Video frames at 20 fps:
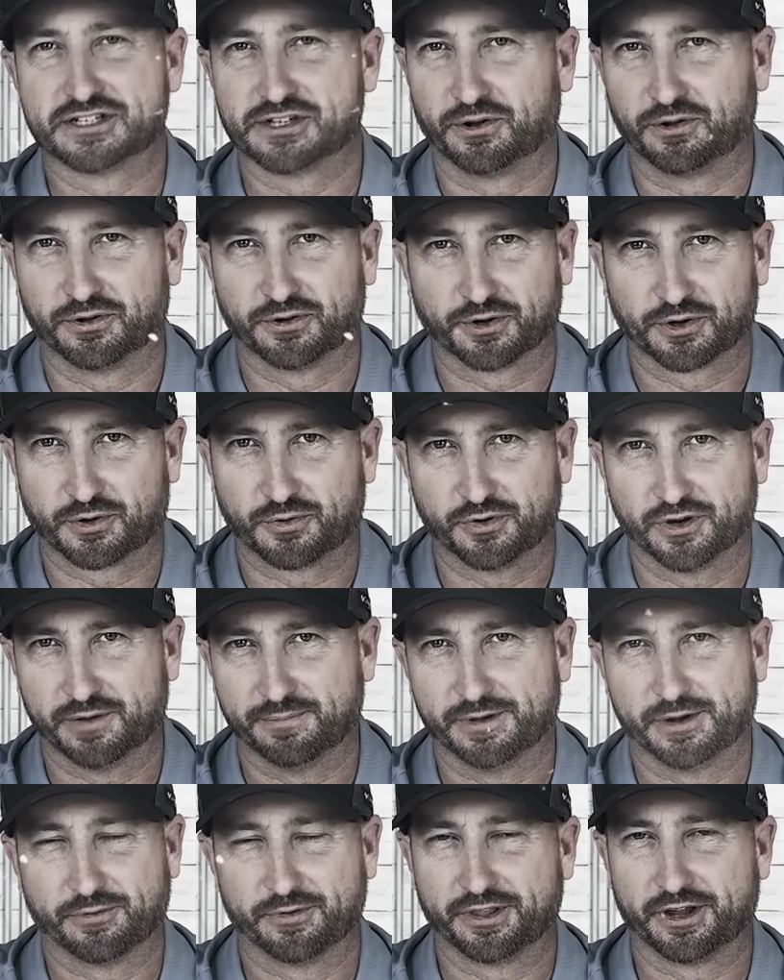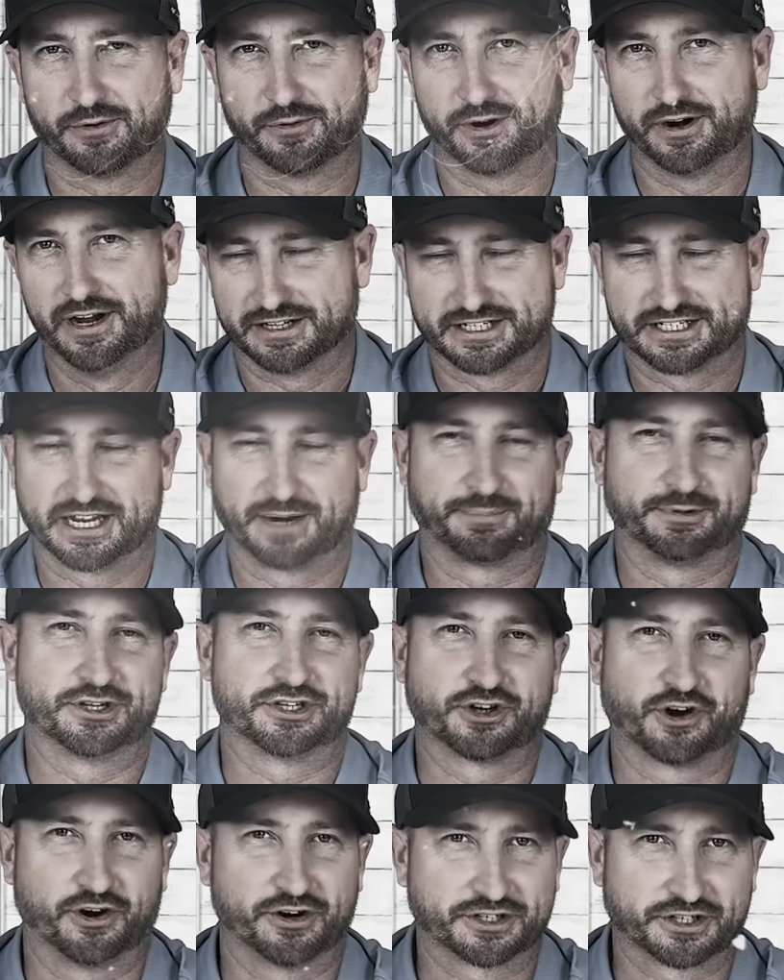solar equipment when they were separate
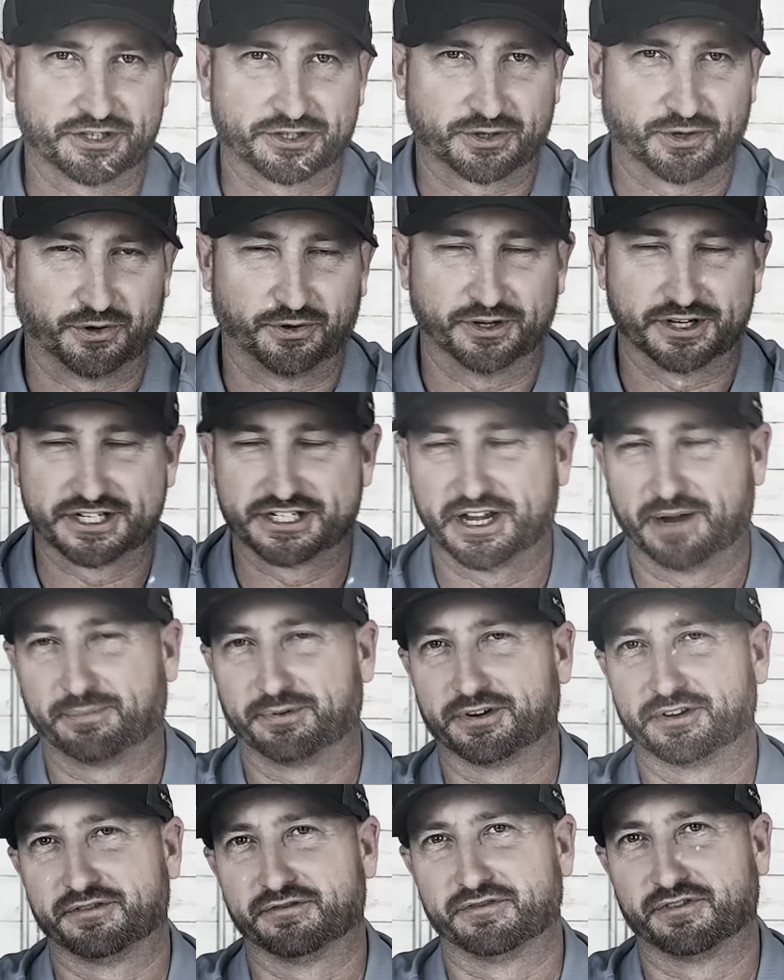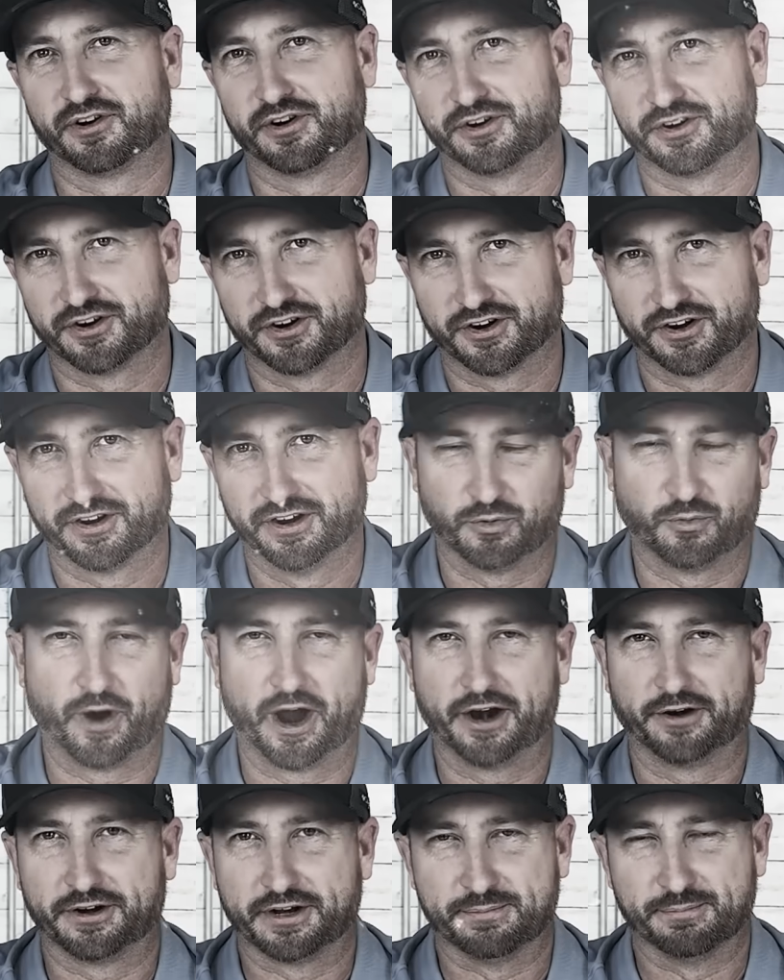charge controller, separate inverter,
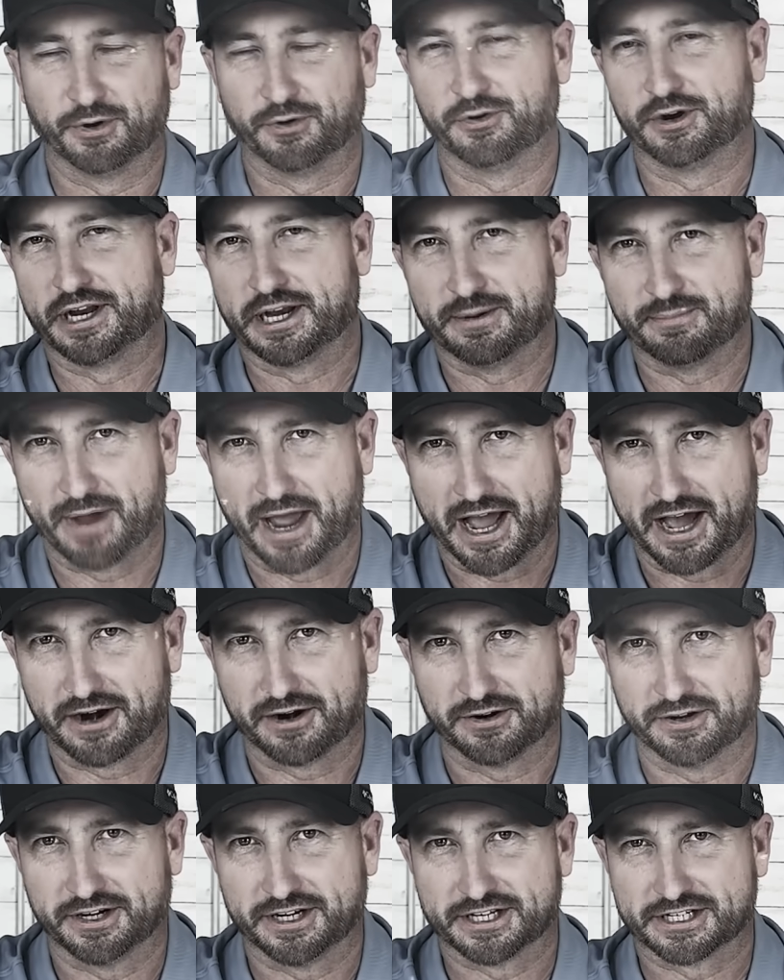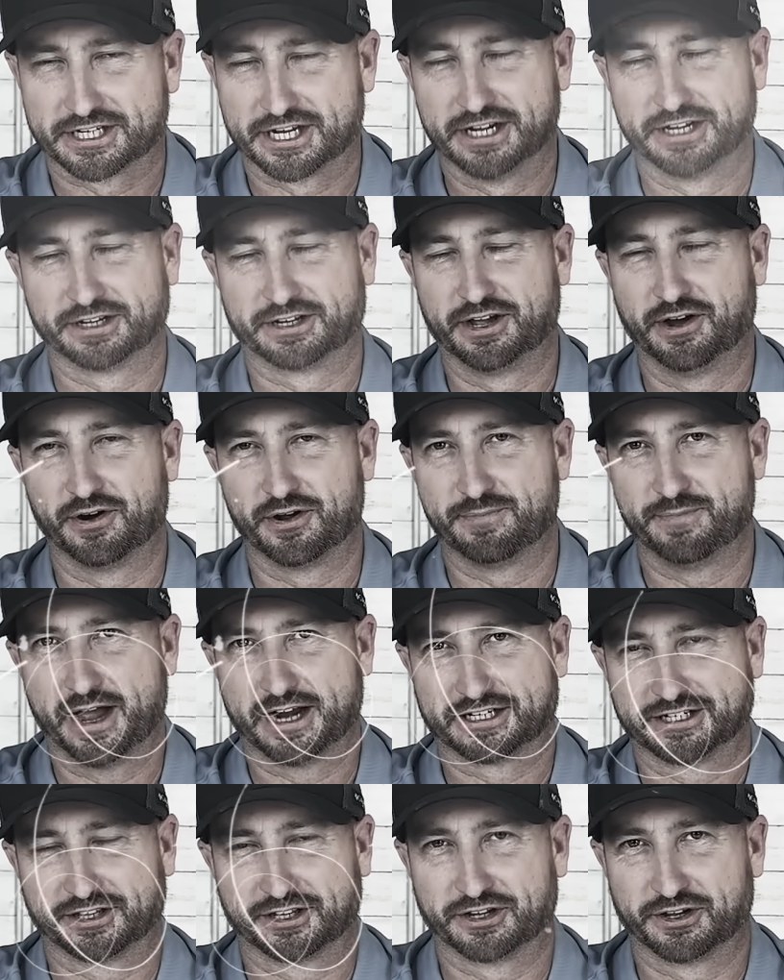wiring marine batteries, going
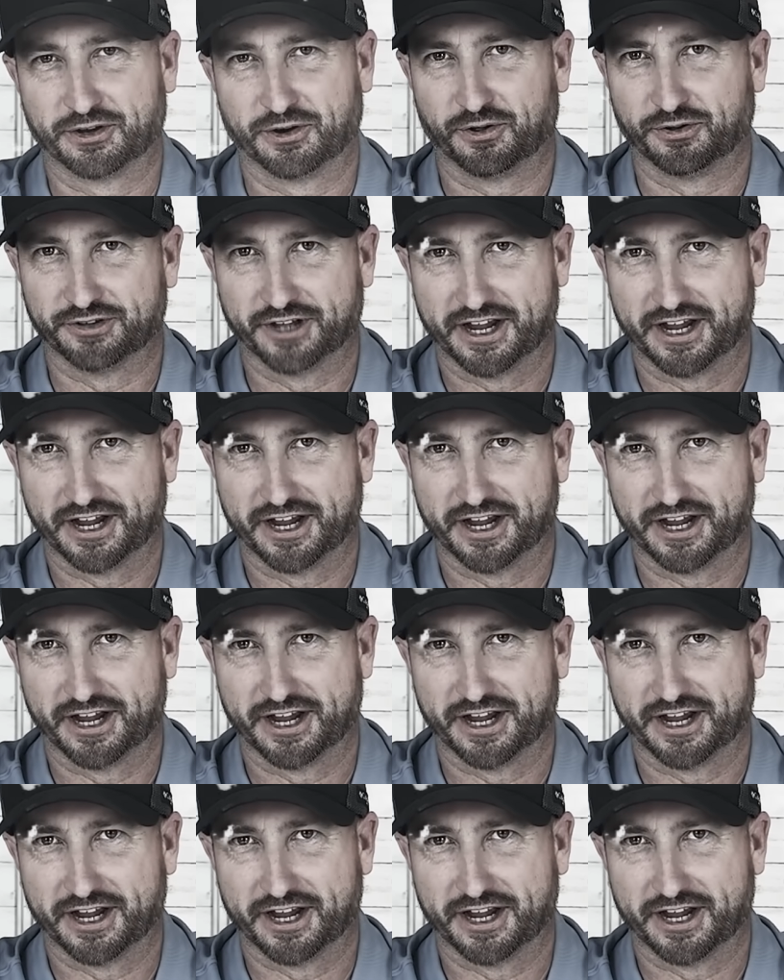back to the good old